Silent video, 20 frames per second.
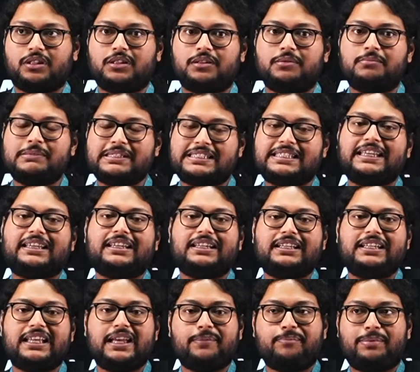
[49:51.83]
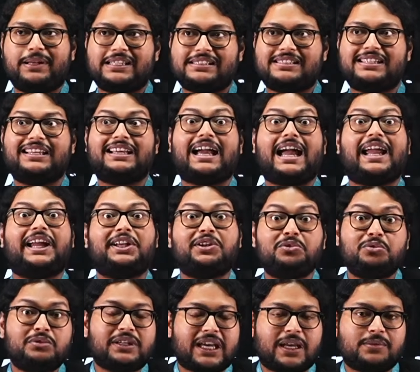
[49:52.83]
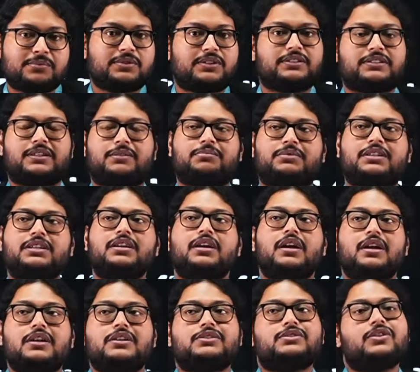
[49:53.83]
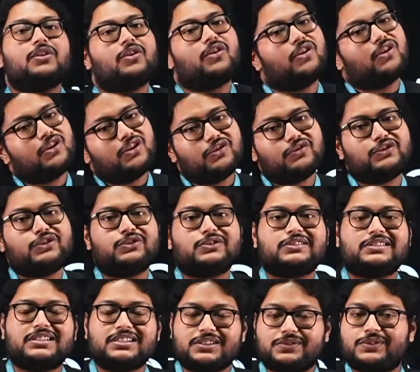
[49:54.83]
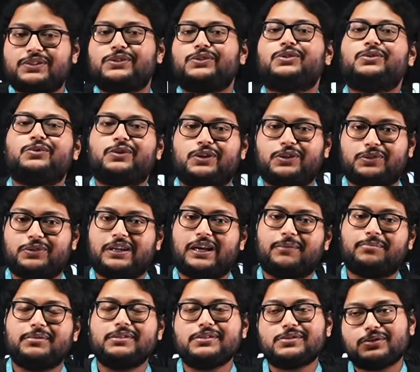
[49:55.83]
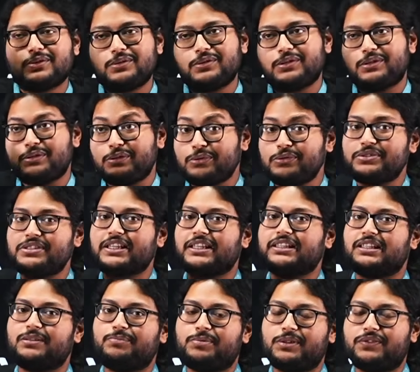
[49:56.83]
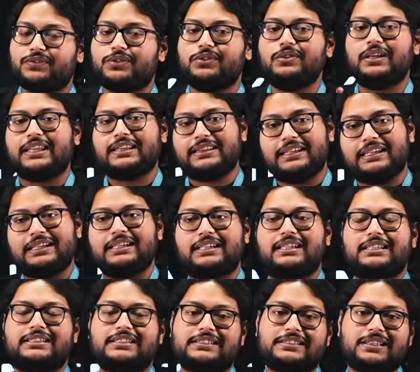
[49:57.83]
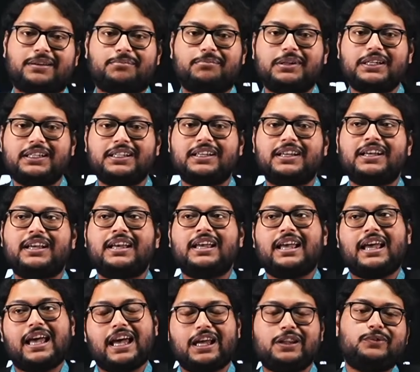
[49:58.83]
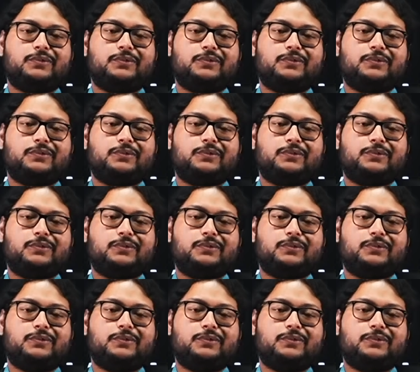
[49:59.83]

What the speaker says: mistakenly I pressed like I two times or something. So all of those things we don't want to happen. So do check the preview and then click the submit. And